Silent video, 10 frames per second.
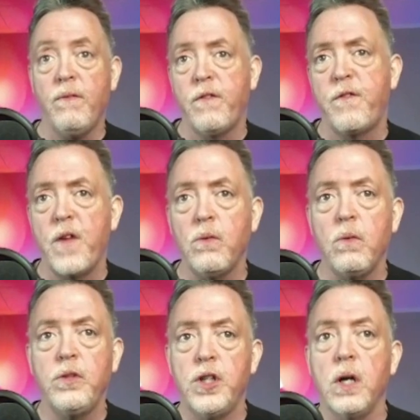
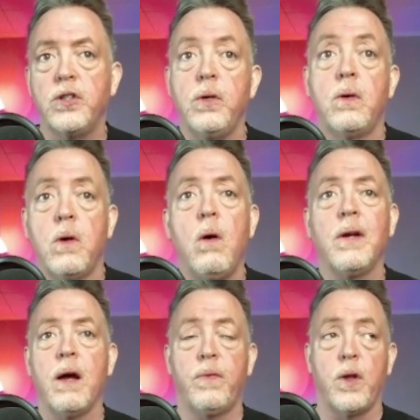federal judge who called
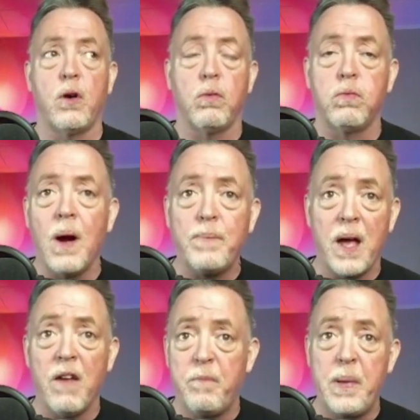out the corrupt
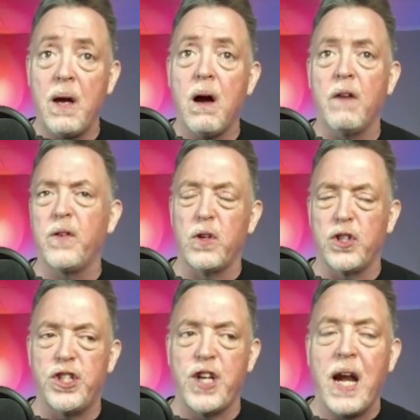FBI for their
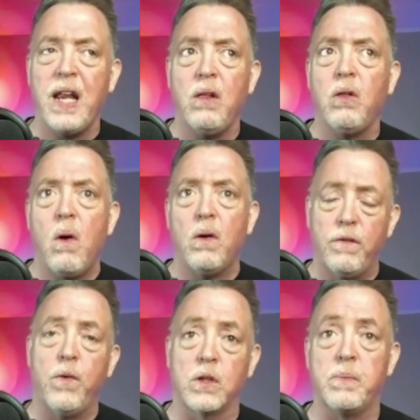shady law
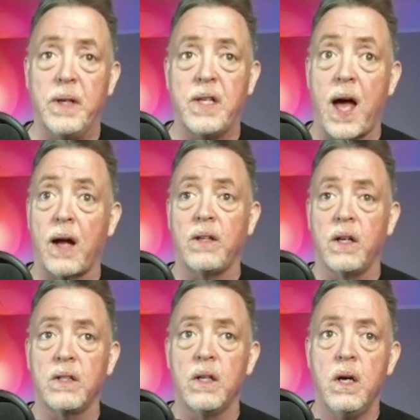enforcement tactics.
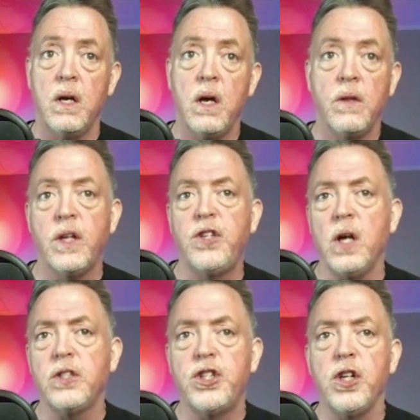The
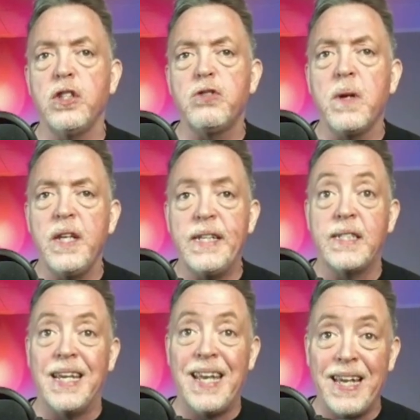judge just released
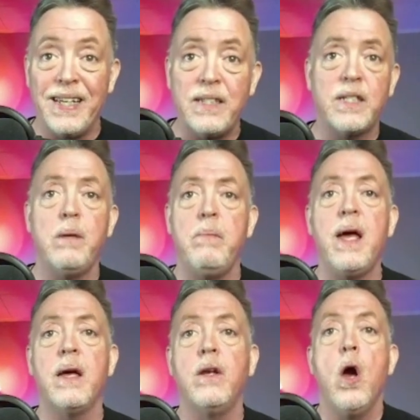an innocent
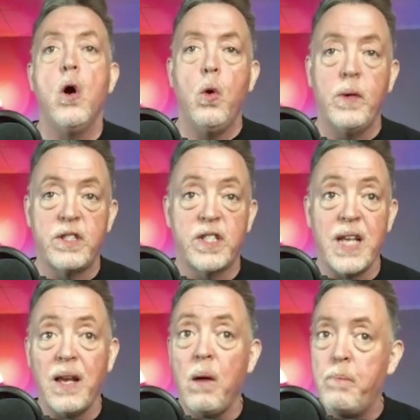man who was
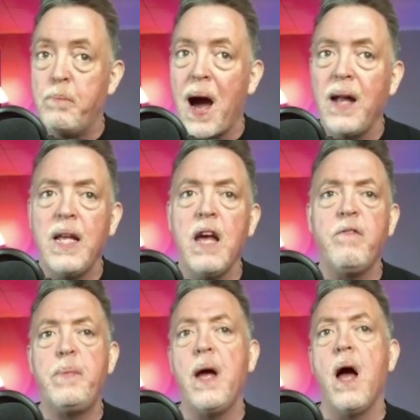set up by the
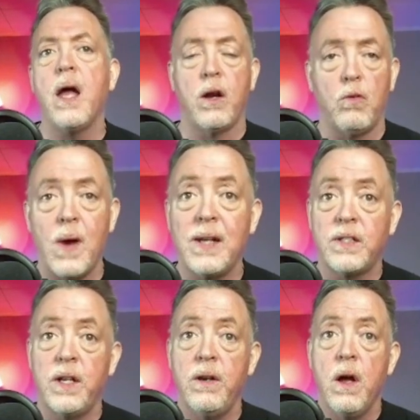FBI and
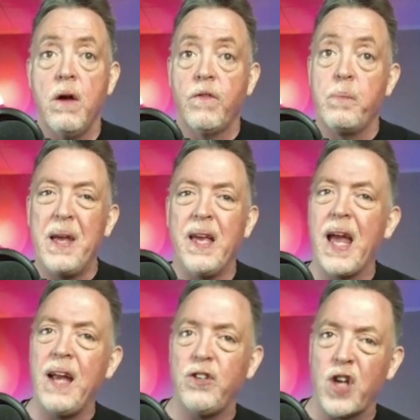arrested for being
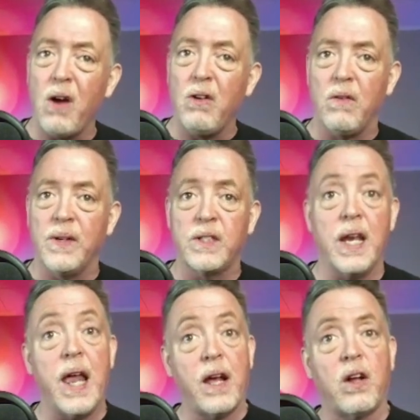a terrorist
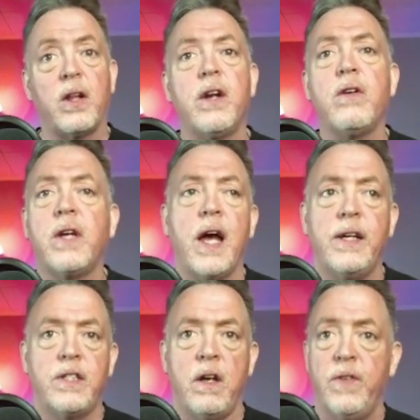in a clear
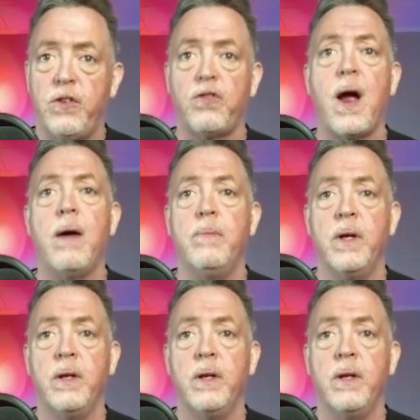case of entrapment.